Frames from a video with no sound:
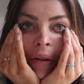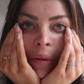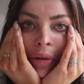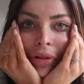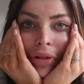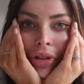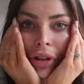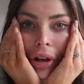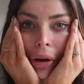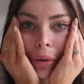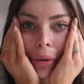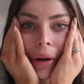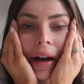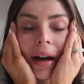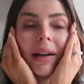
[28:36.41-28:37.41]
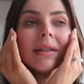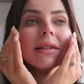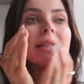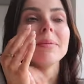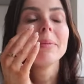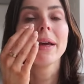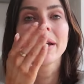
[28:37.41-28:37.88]
were so kind
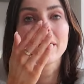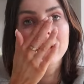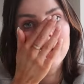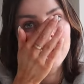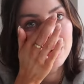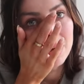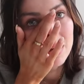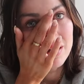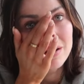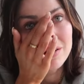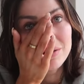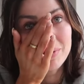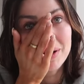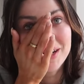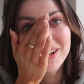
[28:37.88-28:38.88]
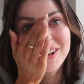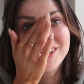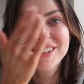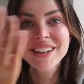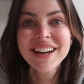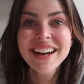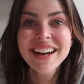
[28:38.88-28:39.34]
to me. Oh my God.